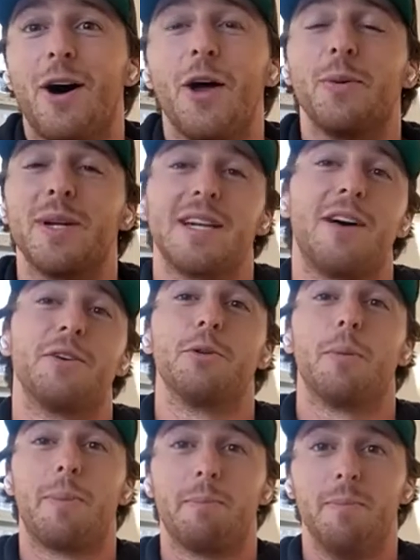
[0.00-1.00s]
all the way down to
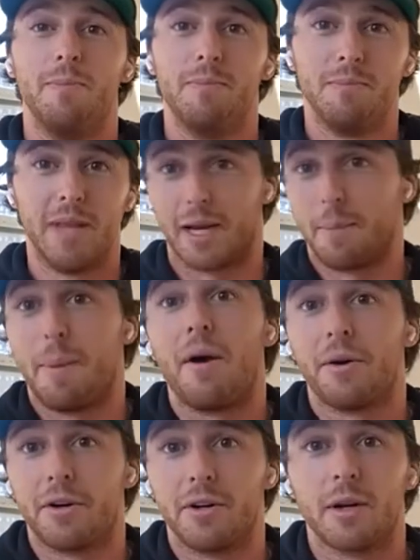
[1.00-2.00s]
a
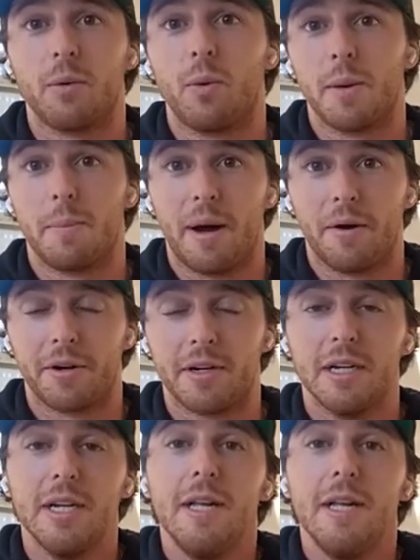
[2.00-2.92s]
powder, like a white powder.